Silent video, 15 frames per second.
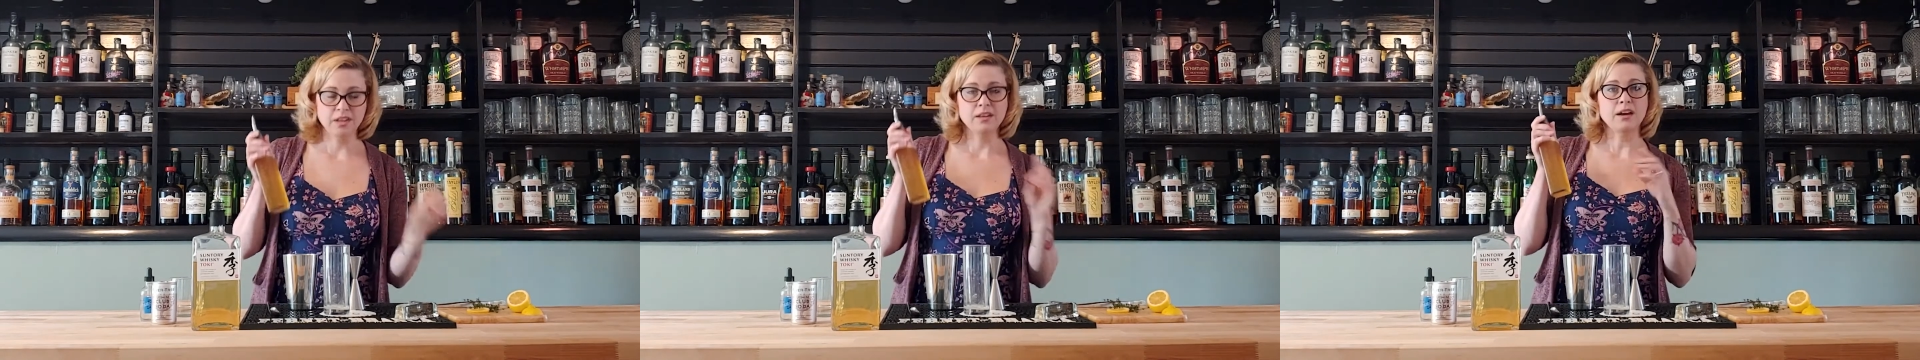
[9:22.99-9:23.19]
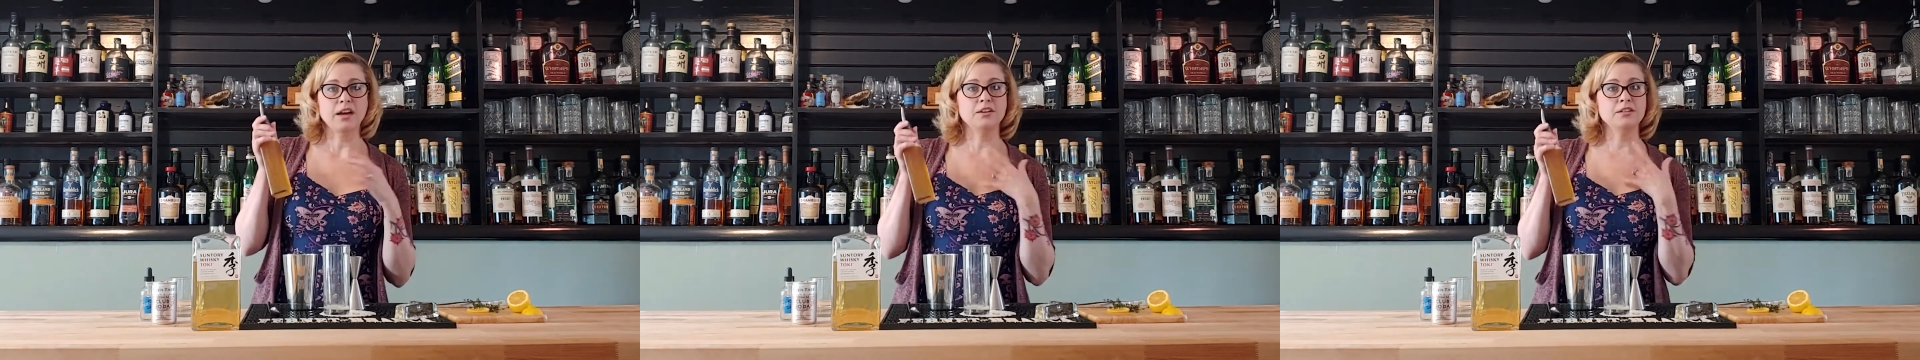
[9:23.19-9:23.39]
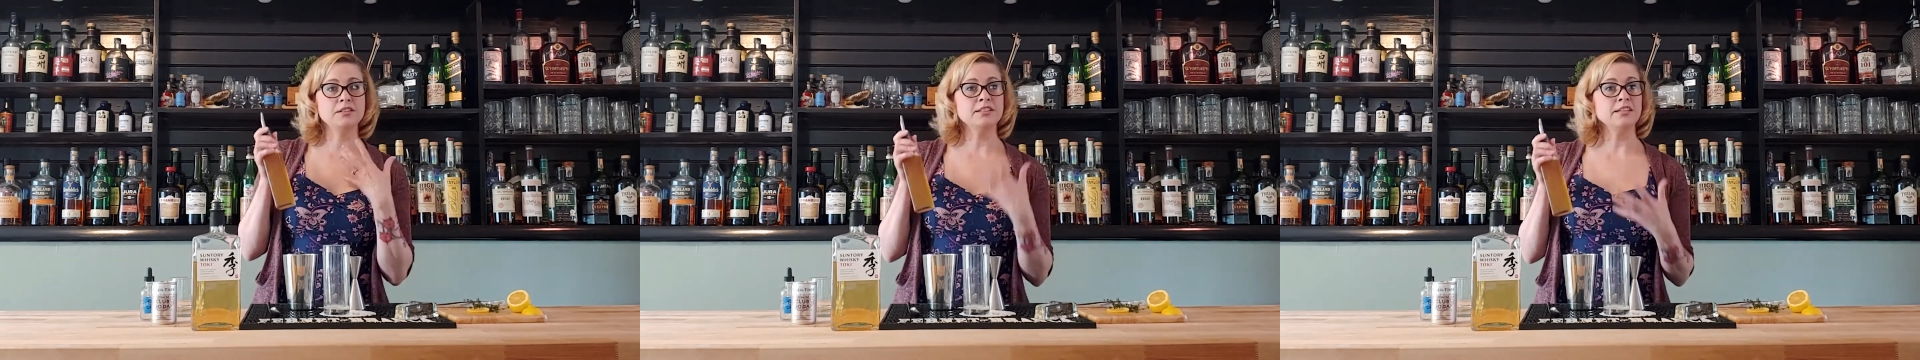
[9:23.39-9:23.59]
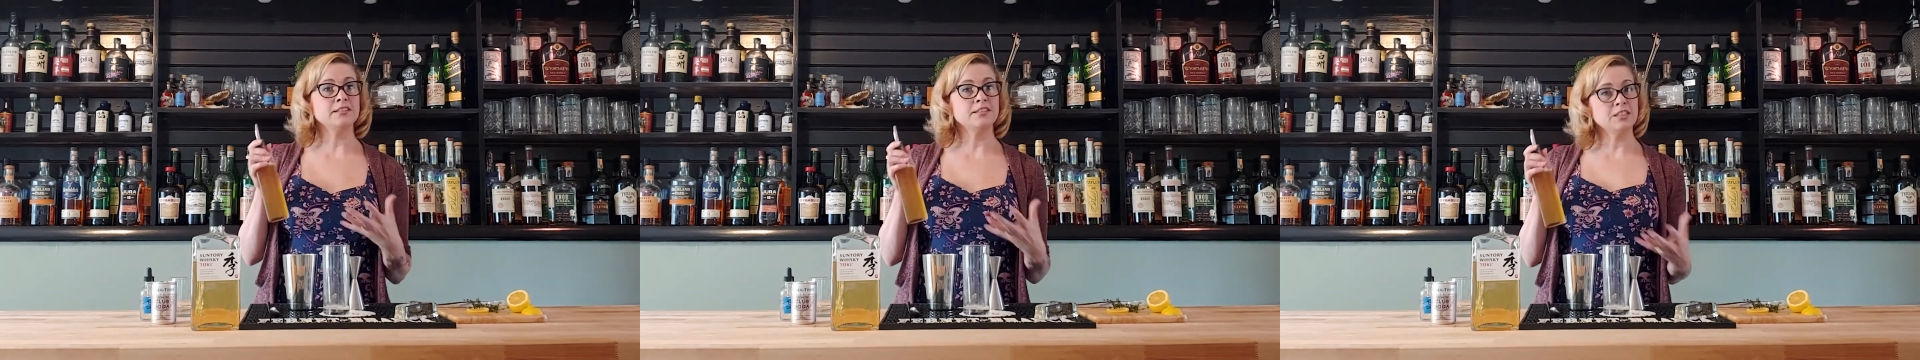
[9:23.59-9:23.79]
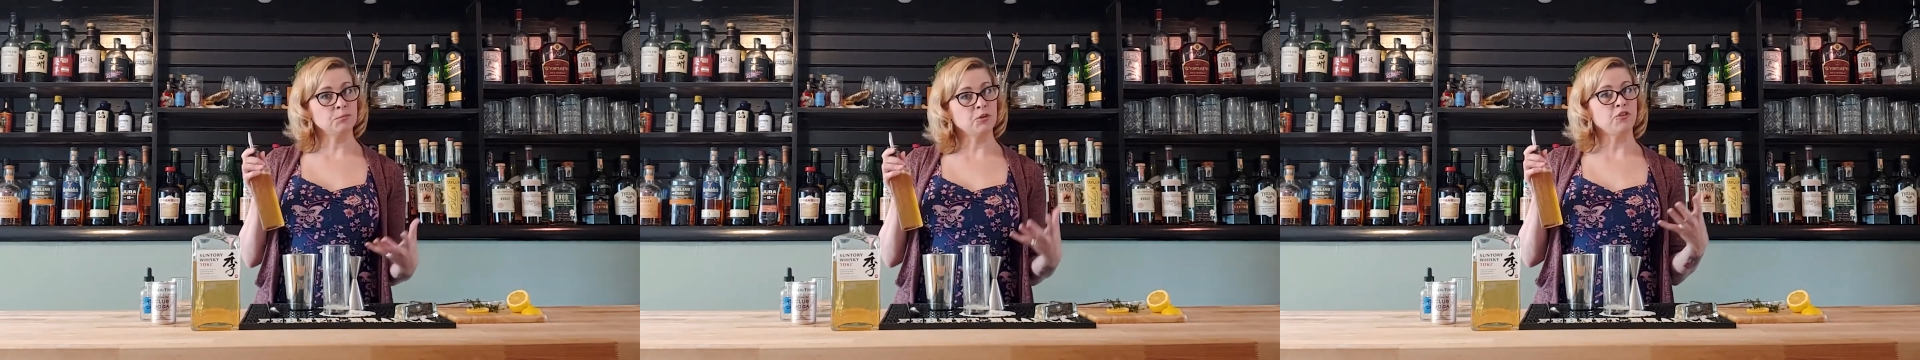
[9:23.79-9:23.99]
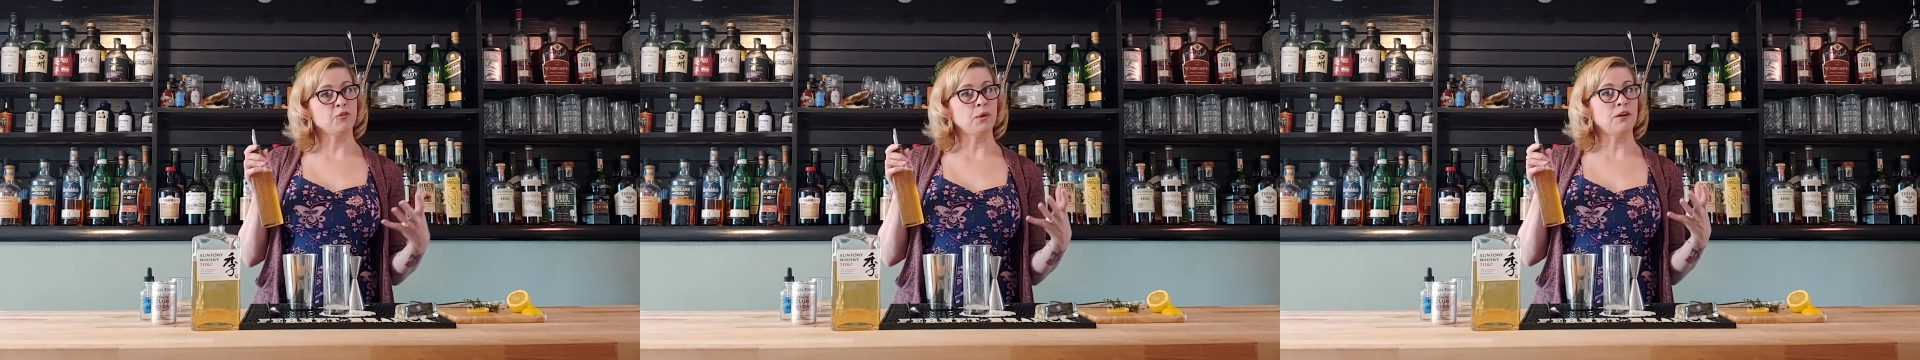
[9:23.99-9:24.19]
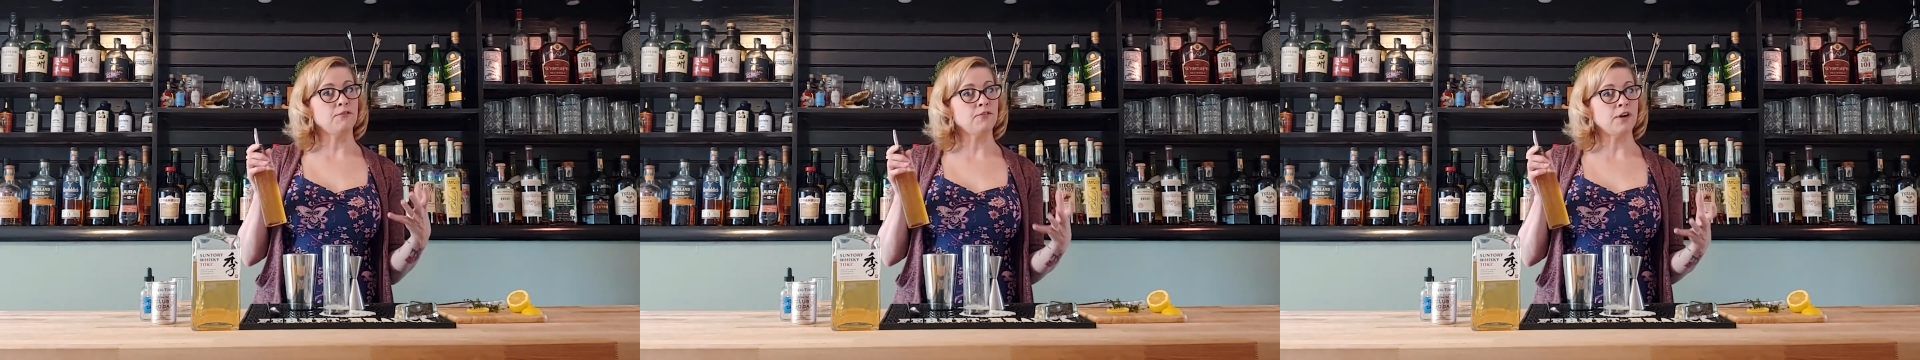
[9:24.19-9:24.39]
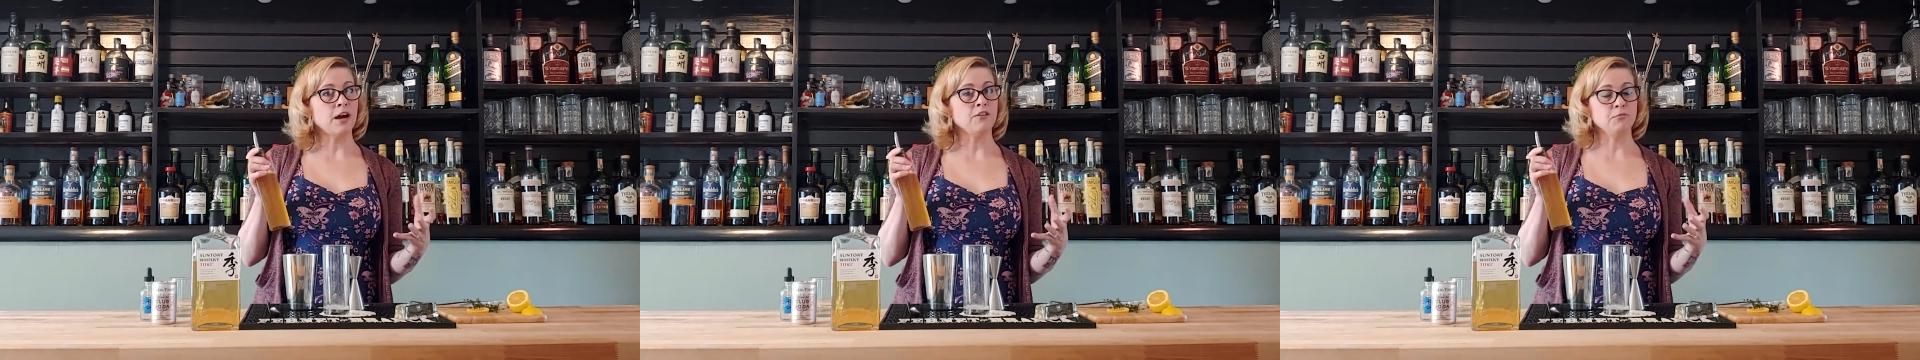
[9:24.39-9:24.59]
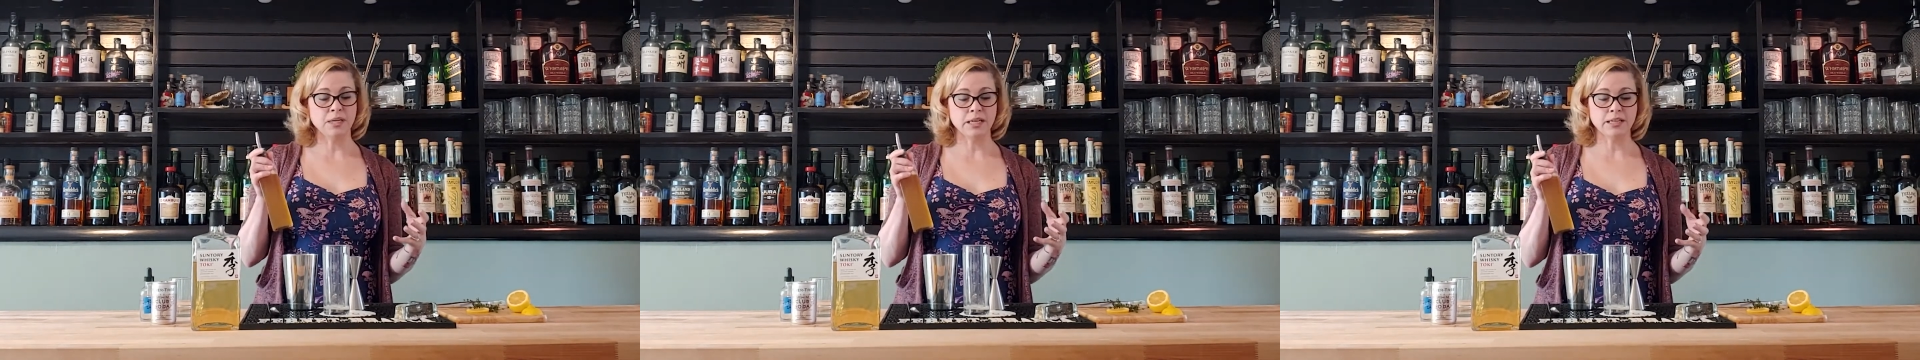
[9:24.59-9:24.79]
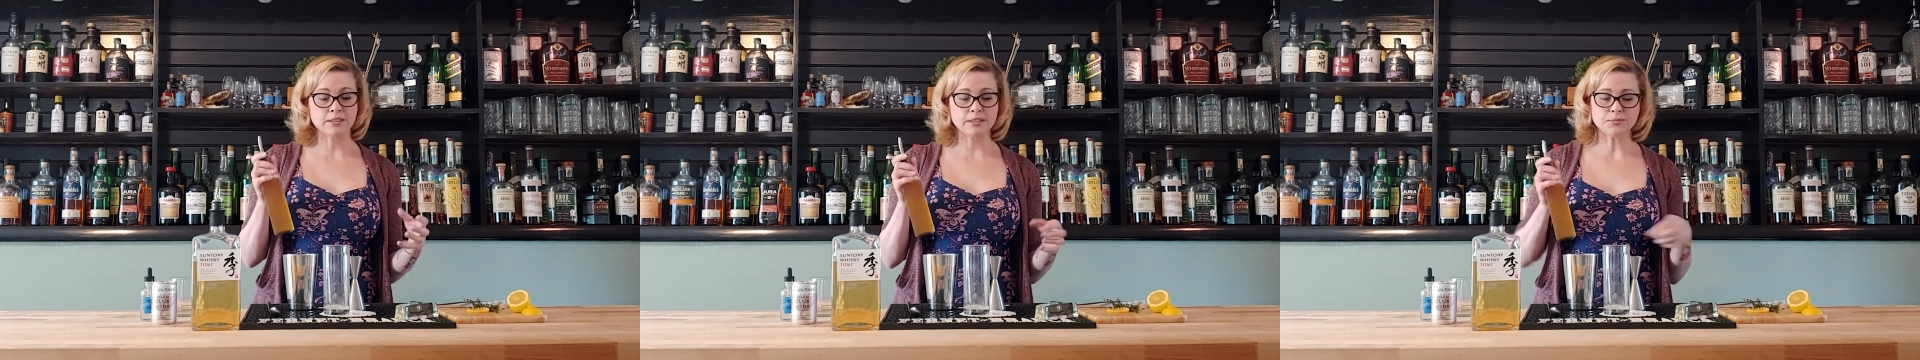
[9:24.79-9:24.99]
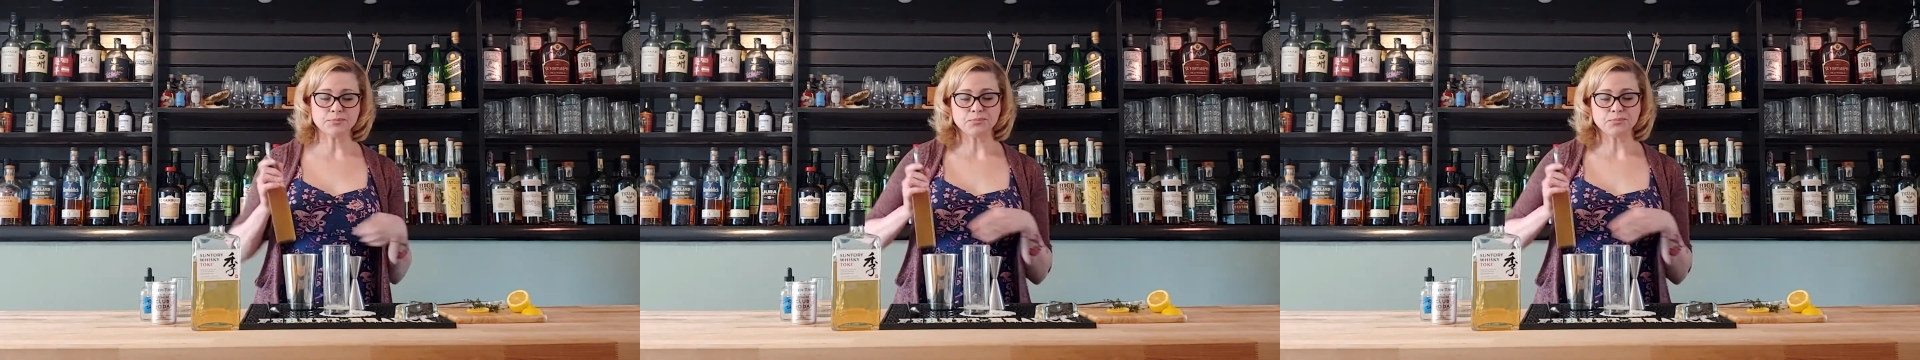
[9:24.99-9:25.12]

And you just let it simmer for about 5 minutes.